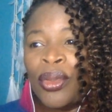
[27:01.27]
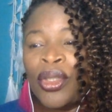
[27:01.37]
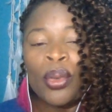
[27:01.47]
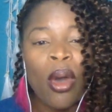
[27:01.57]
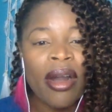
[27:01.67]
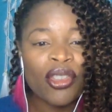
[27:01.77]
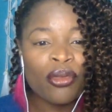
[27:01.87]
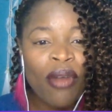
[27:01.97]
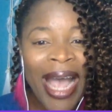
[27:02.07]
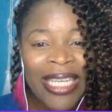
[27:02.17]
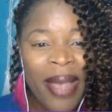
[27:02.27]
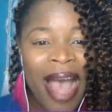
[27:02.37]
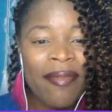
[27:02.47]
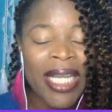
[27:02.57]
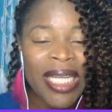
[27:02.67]
you are trying to
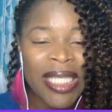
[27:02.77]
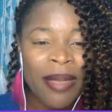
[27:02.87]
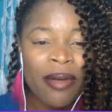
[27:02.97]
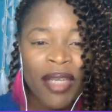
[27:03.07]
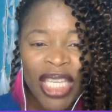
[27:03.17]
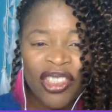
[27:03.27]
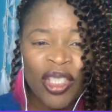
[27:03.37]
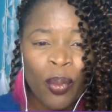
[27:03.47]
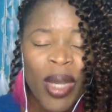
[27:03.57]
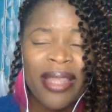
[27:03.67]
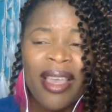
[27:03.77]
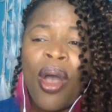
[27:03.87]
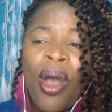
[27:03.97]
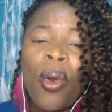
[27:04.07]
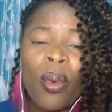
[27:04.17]
have an intimate relationship with,
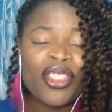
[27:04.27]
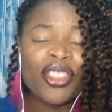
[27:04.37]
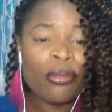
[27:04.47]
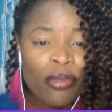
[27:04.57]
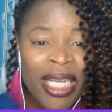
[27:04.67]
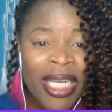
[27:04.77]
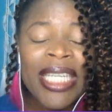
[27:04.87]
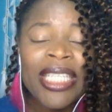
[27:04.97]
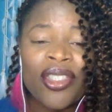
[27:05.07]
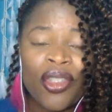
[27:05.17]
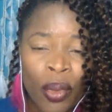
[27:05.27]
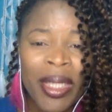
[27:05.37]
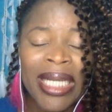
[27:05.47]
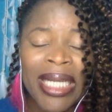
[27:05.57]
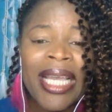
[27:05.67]
what you're really
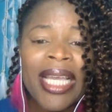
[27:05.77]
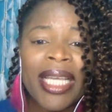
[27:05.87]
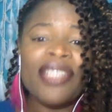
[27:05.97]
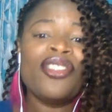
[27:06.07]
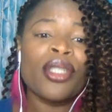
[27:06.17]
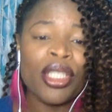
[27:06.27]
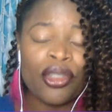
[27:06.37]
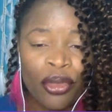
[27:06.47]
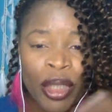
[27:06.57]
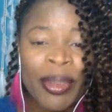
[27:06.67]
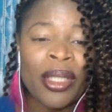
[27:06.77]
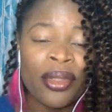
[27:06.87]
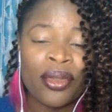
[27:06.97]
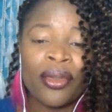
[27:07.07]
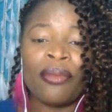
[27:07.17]
doing is you're contributing
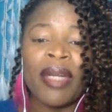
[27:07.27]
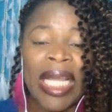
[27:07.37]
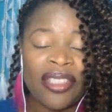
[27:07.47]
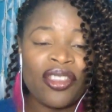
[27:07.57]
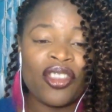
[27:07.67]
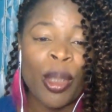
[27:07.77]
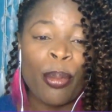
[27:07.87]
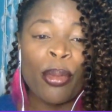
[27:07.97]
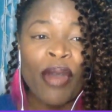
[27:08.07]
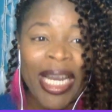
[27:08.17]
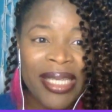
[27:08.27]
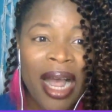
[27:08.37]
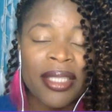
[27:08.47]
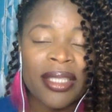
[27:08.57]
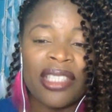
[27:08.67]
to the relationship
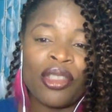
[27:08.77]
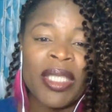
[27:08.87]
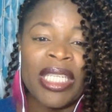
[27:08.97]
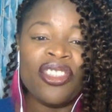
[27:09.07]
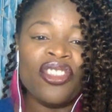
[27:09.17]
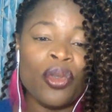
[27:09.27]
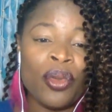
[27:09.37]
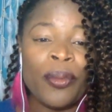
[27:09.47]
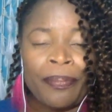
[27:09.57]
breakdown. You're contributing to